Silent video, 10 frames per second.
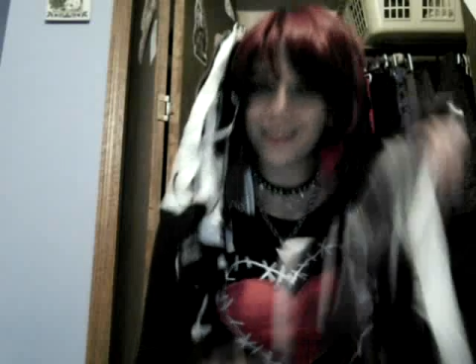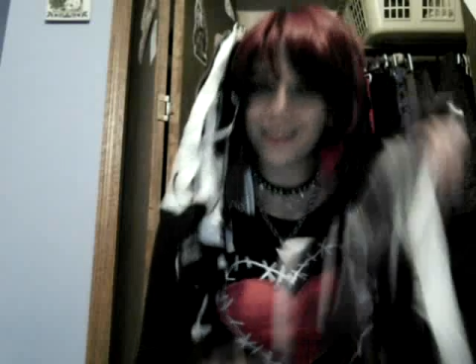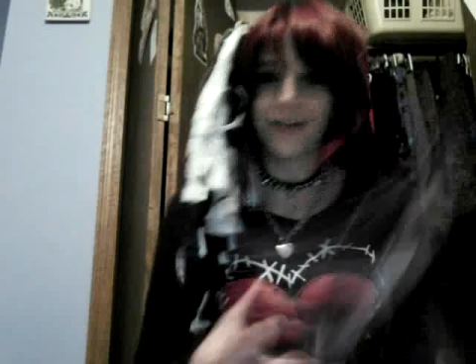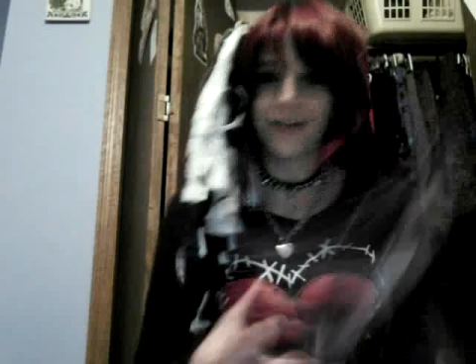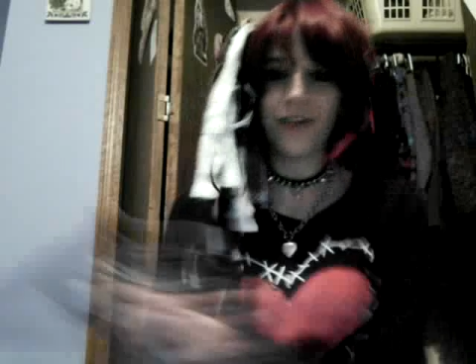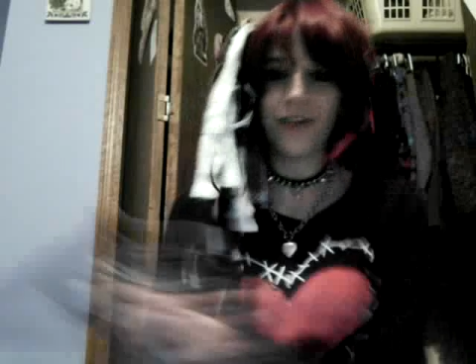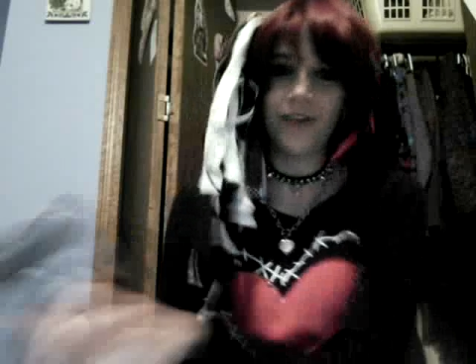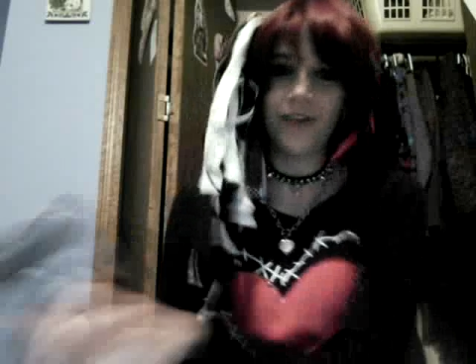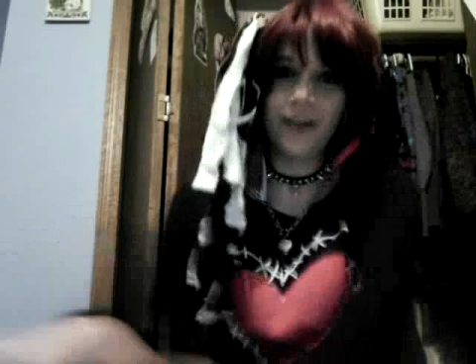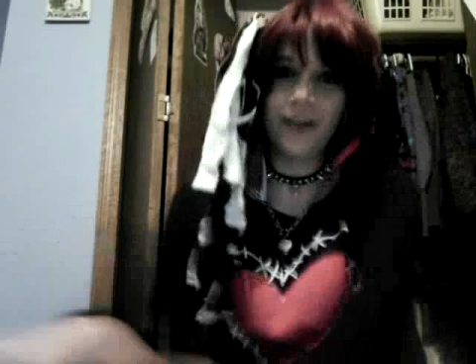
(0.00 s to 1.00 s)
Whatever you
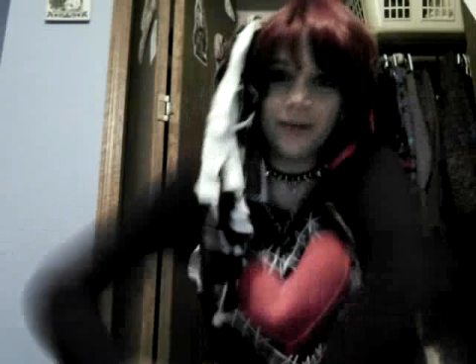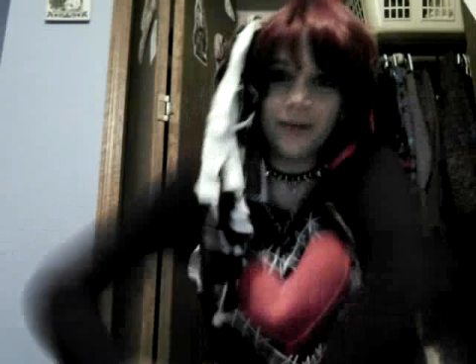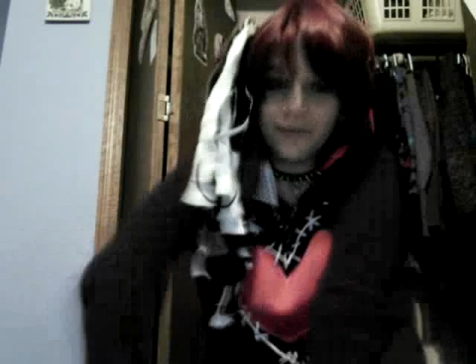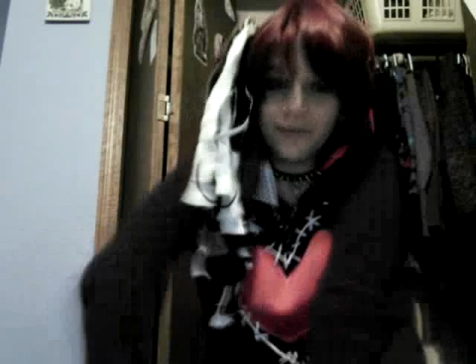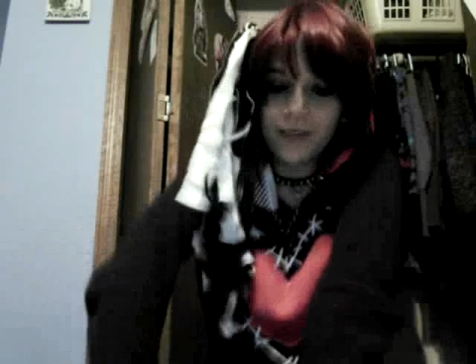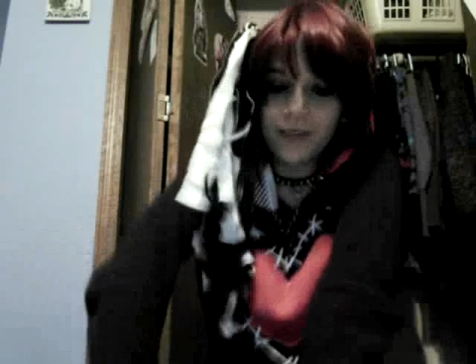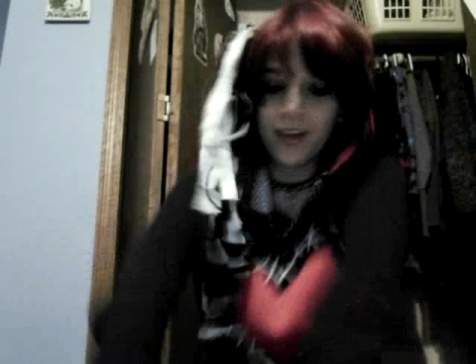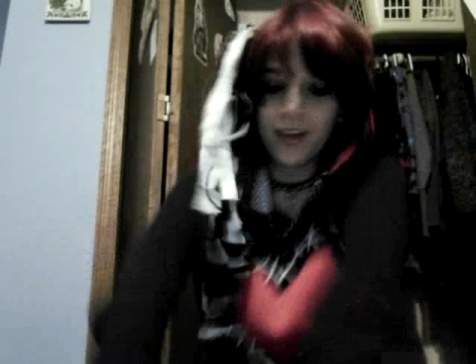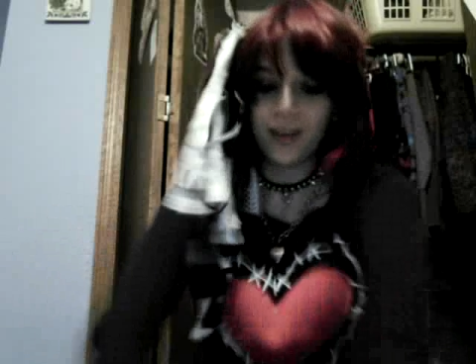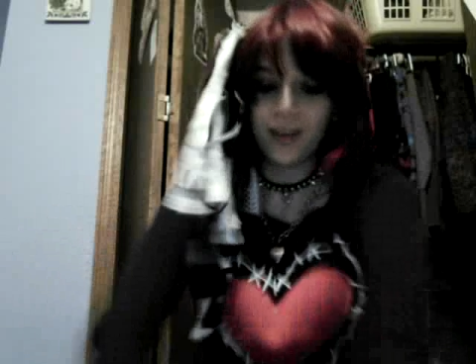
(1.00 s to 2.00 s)
want to do.
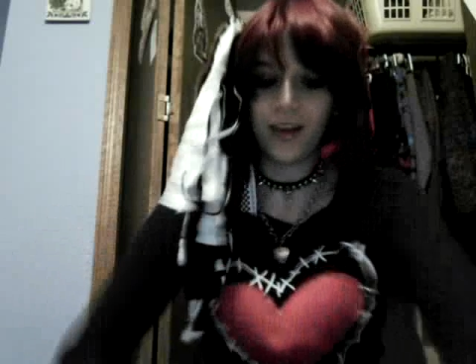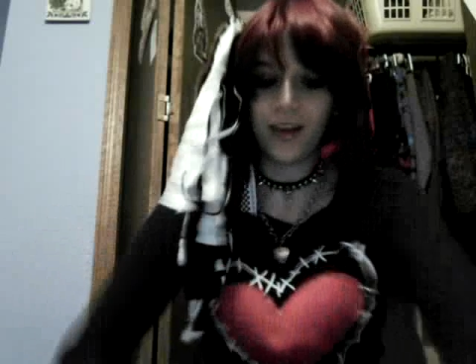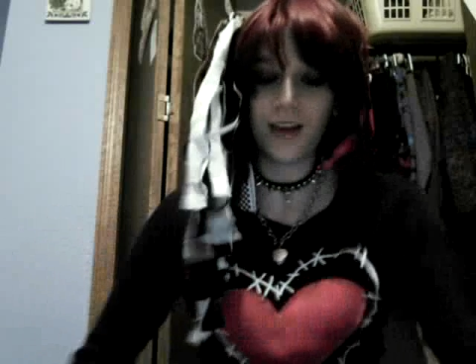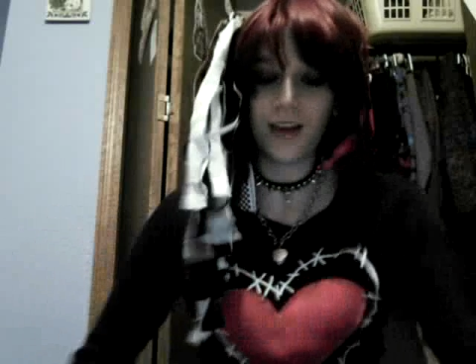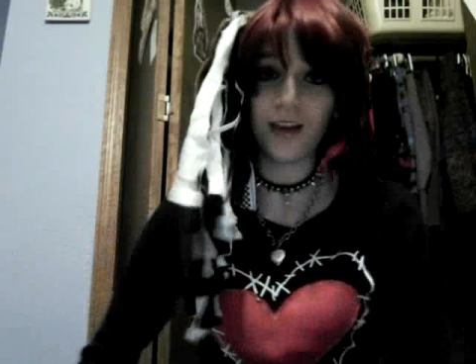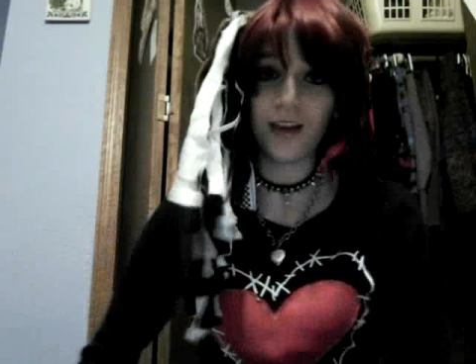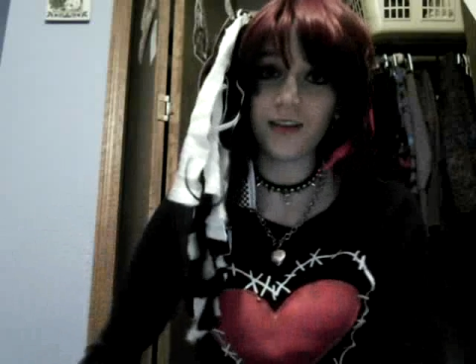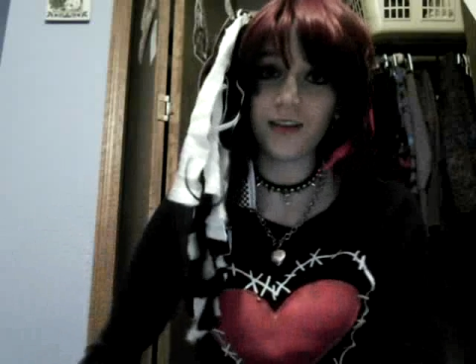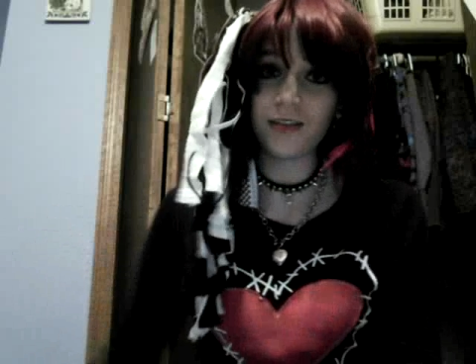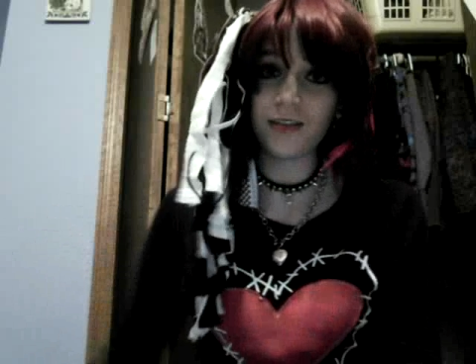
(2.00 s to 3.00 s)

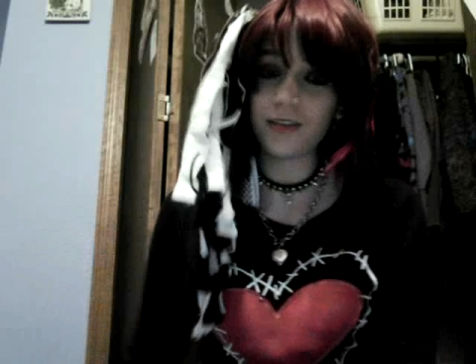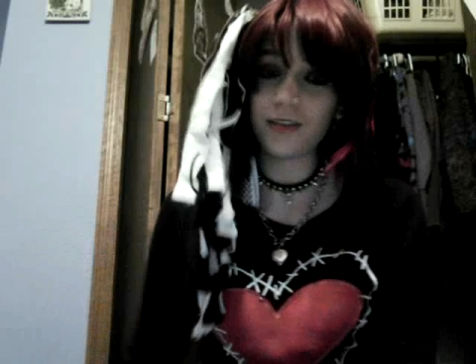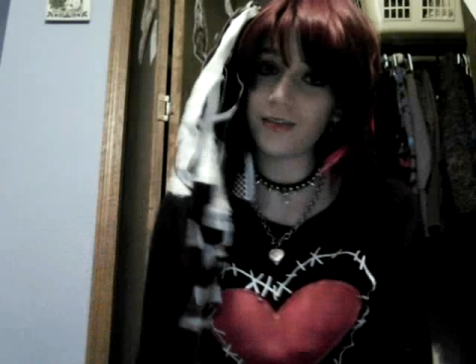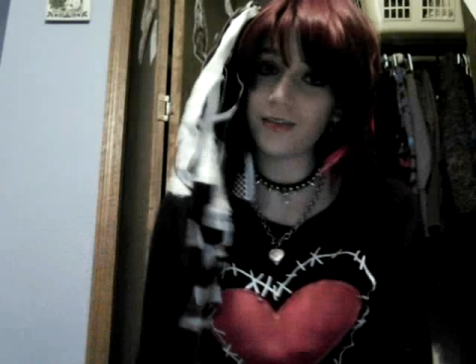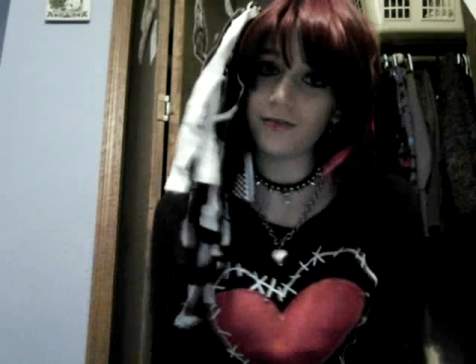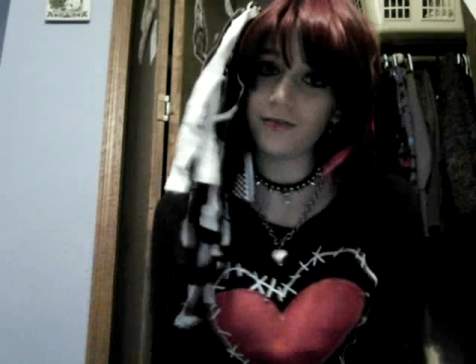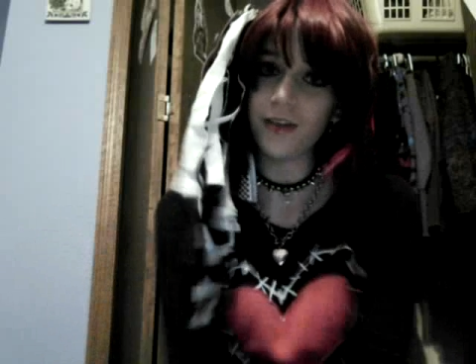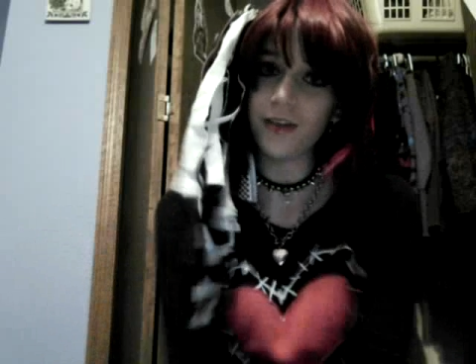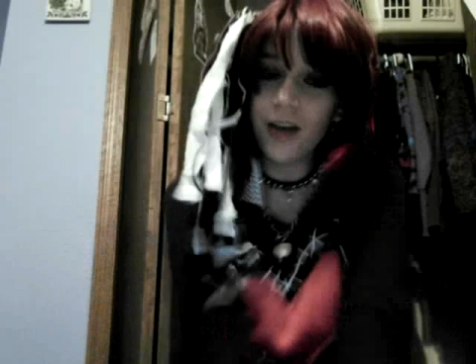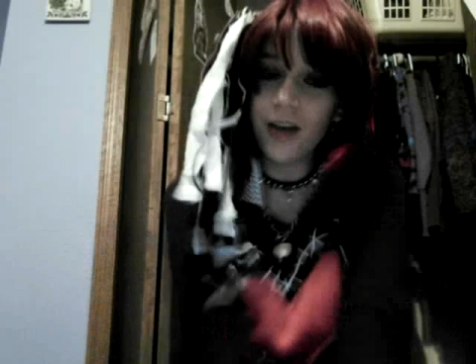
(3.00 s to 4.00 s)
And
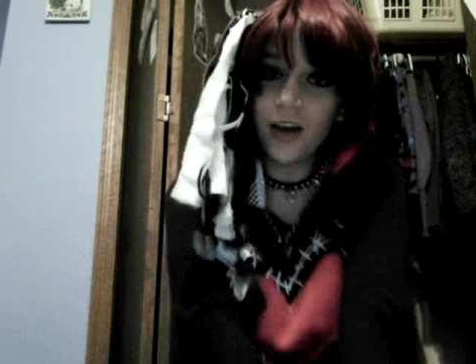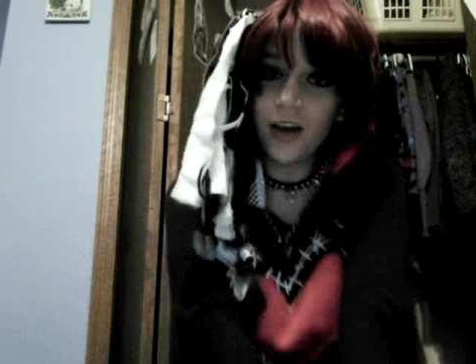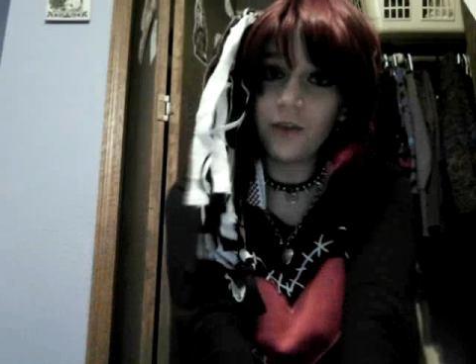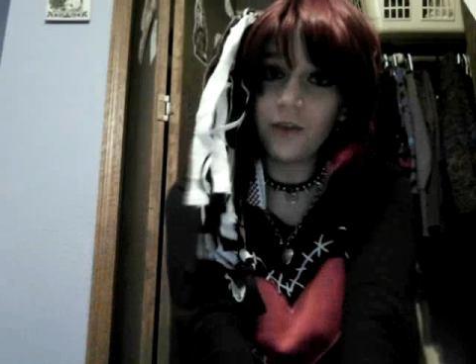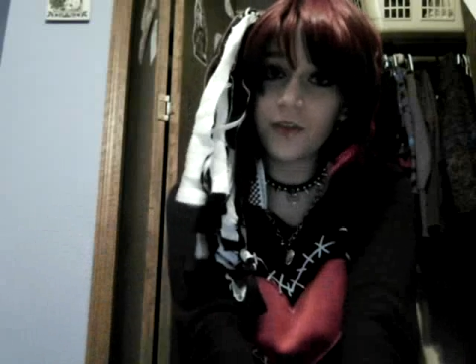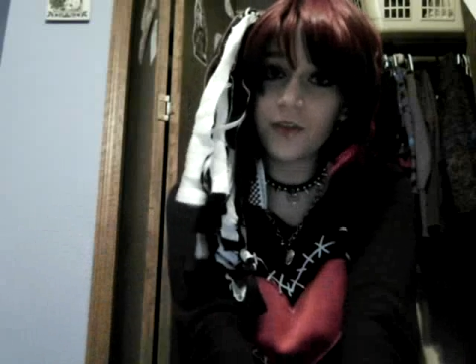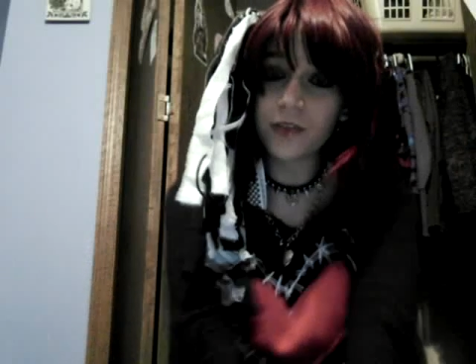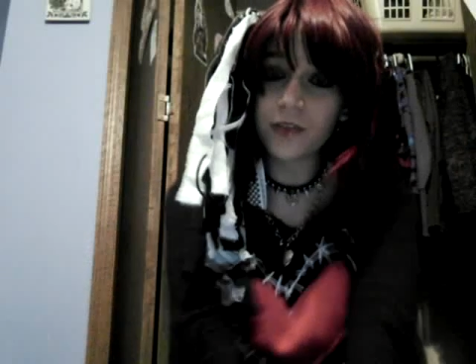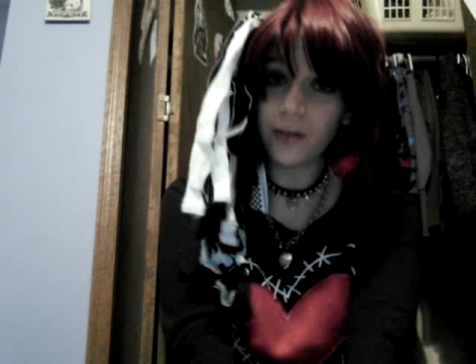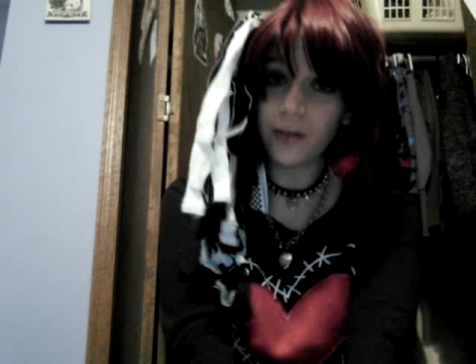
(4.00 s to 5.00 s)
I hope this
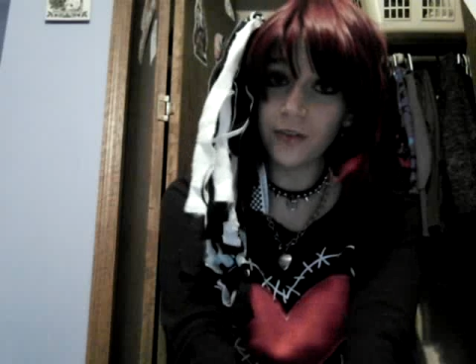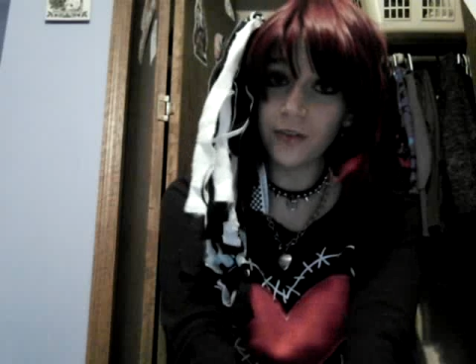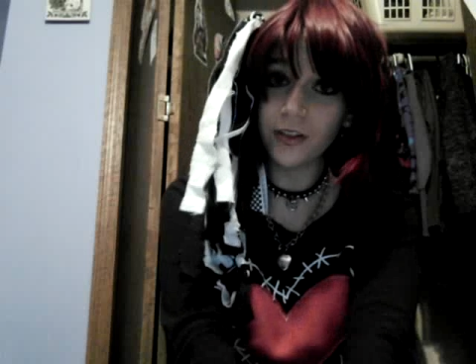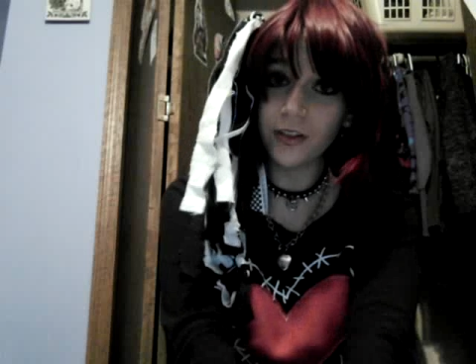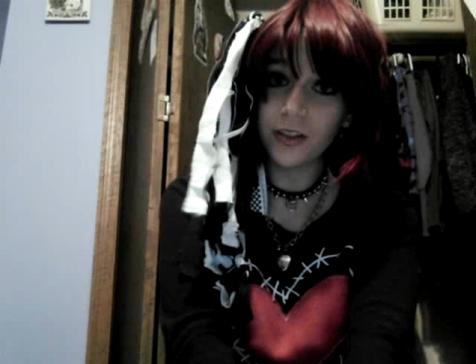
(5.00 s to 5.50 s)
was helpful,